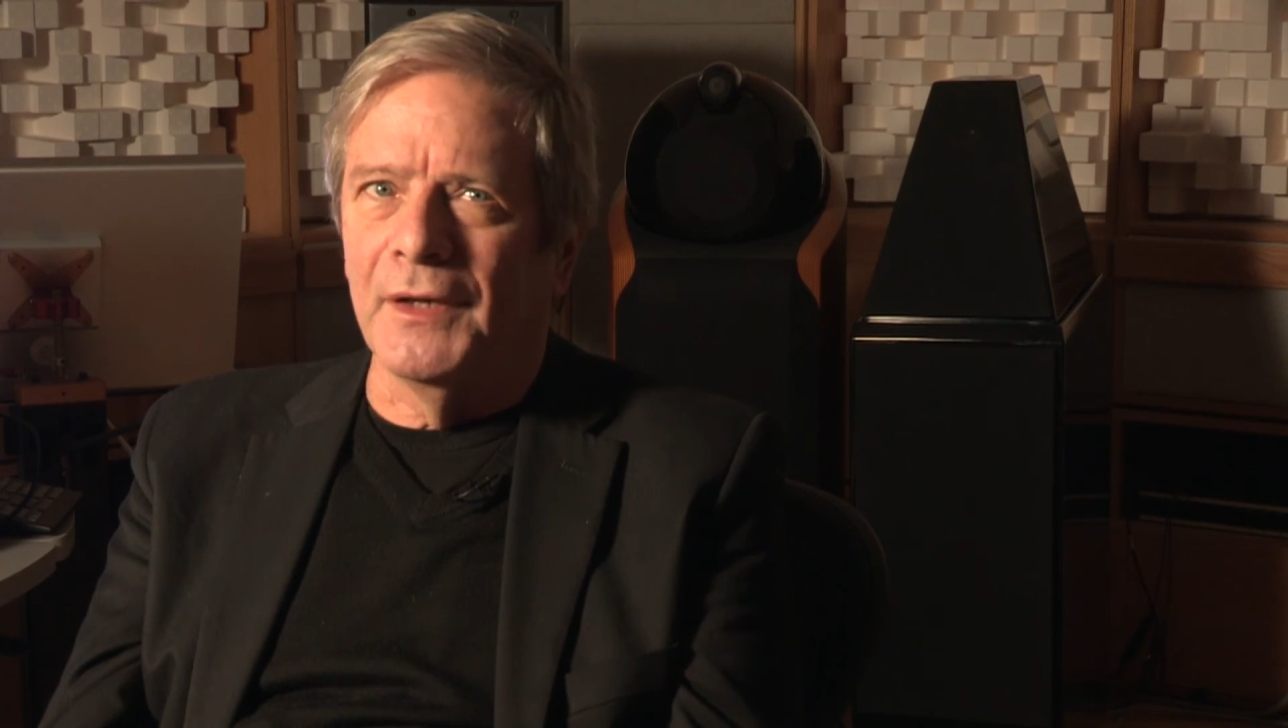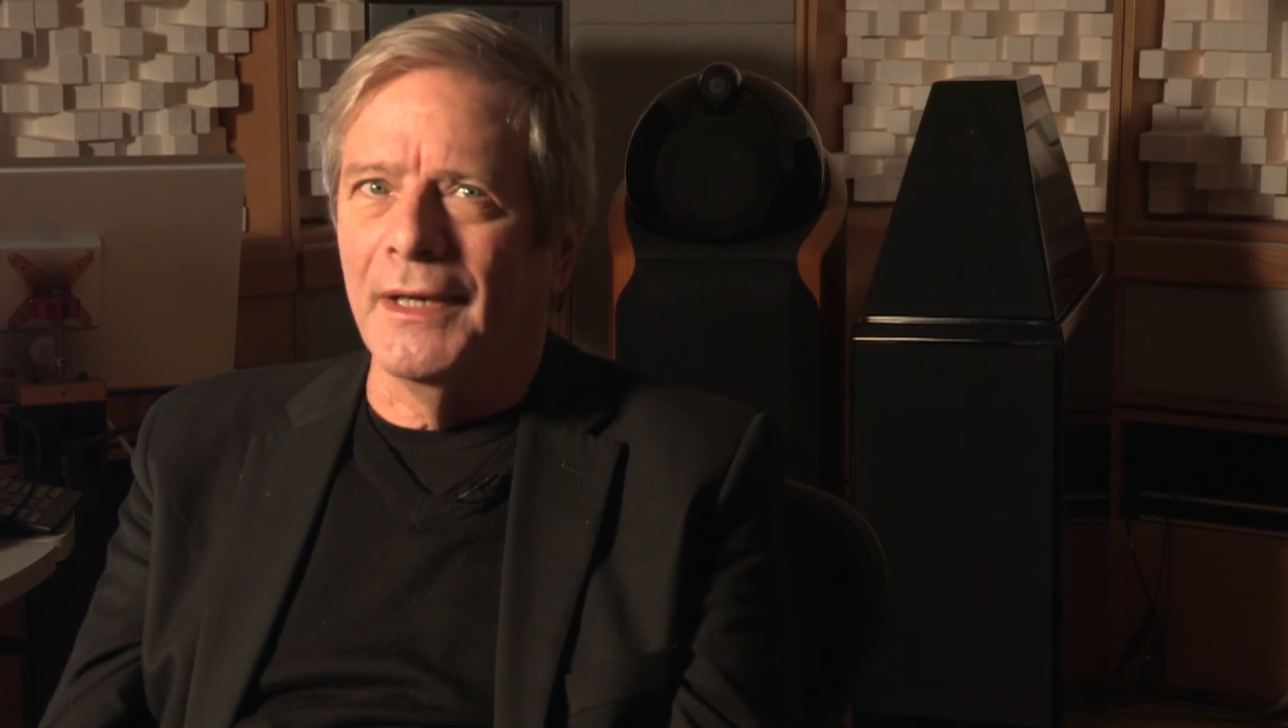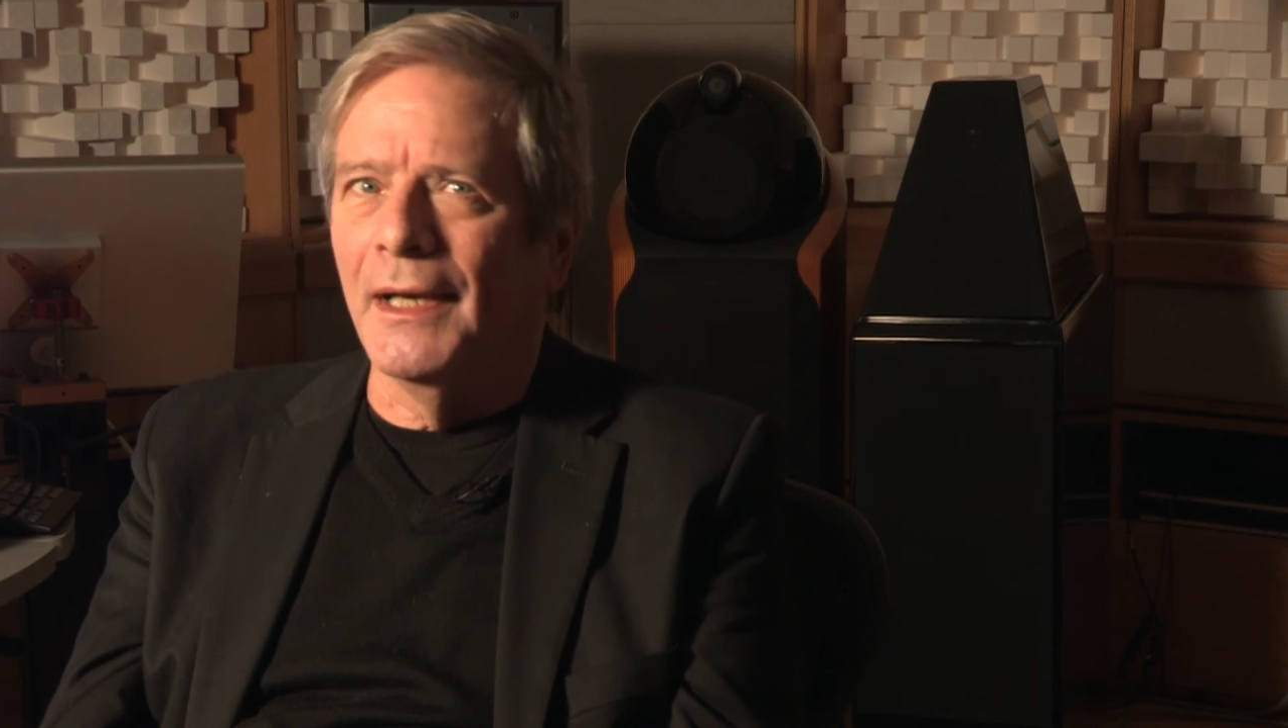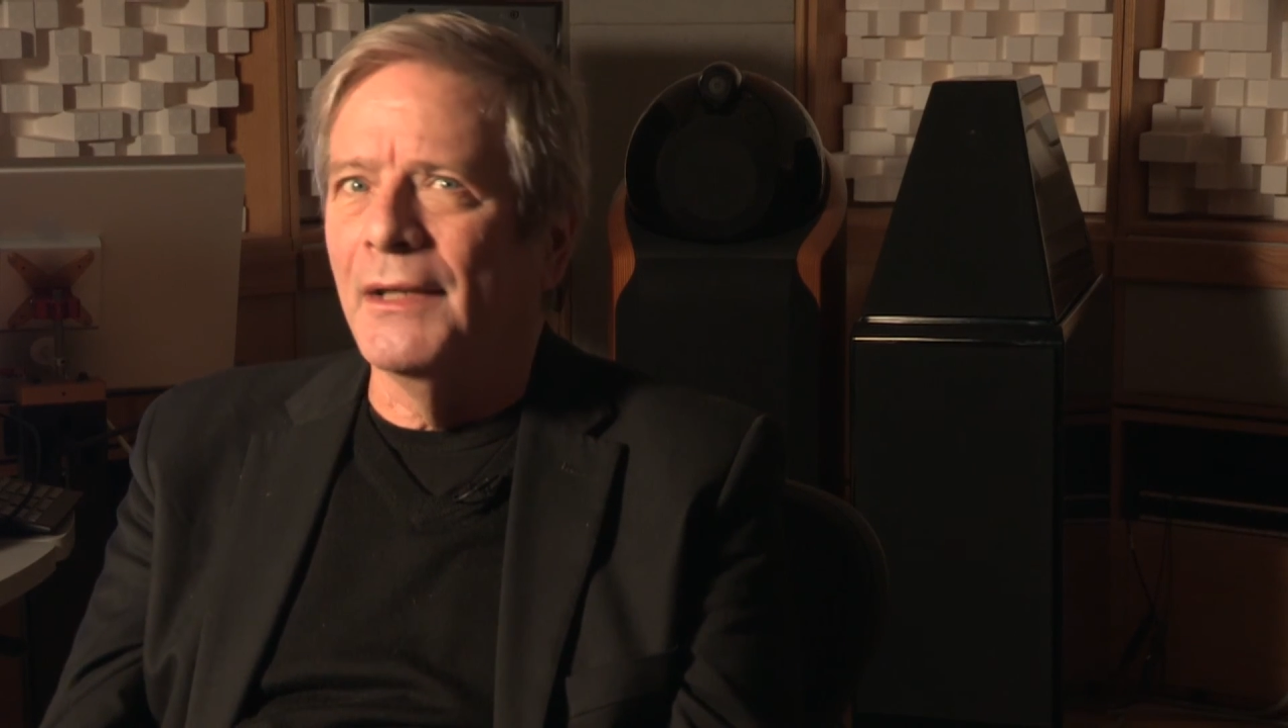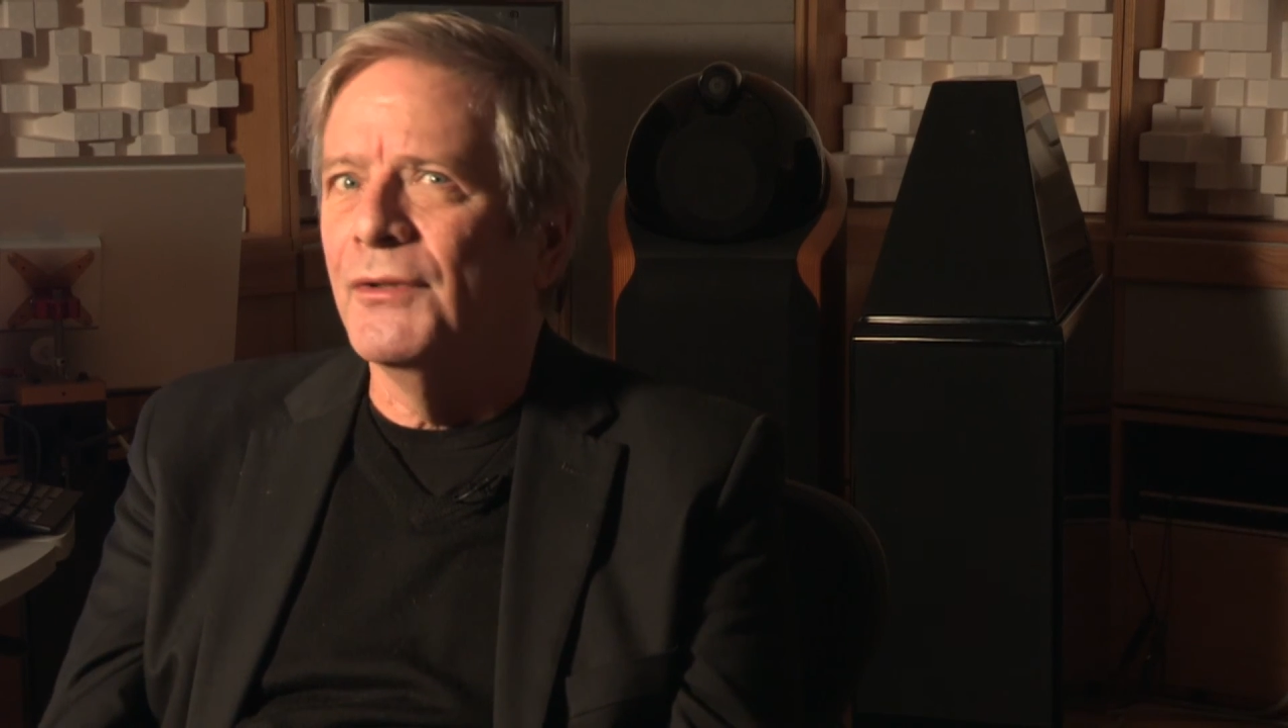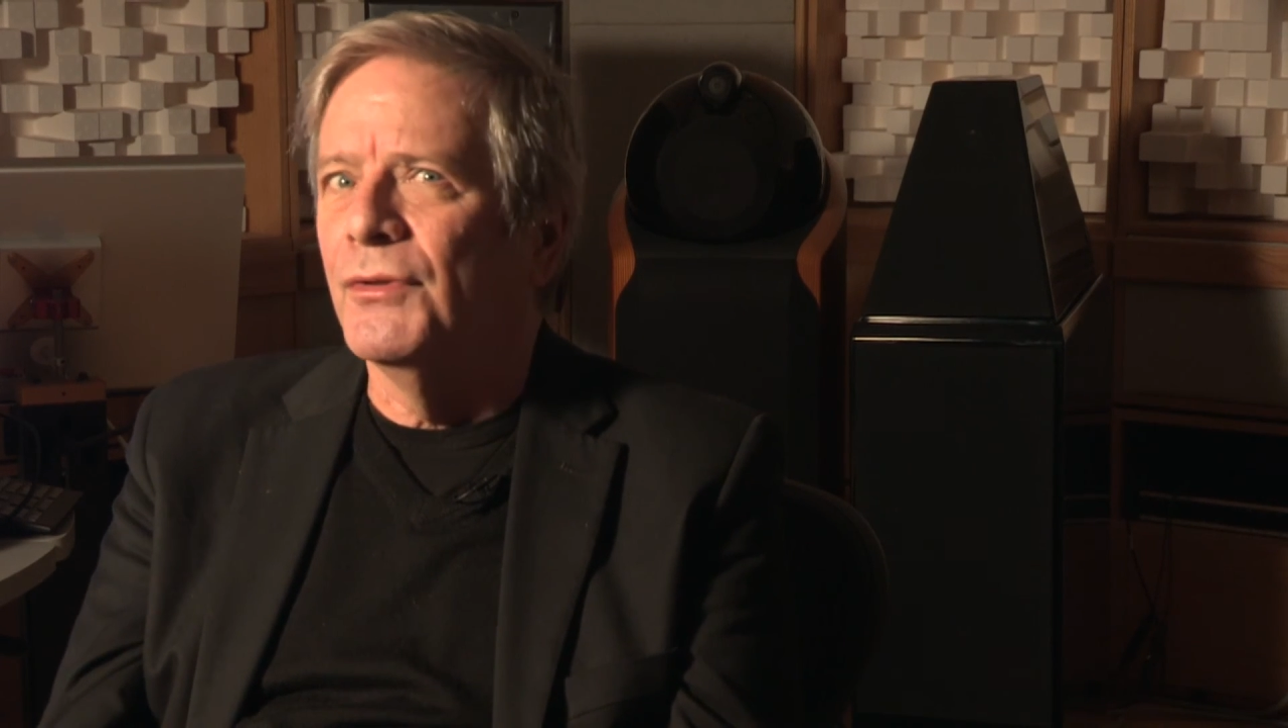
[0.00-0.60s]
I had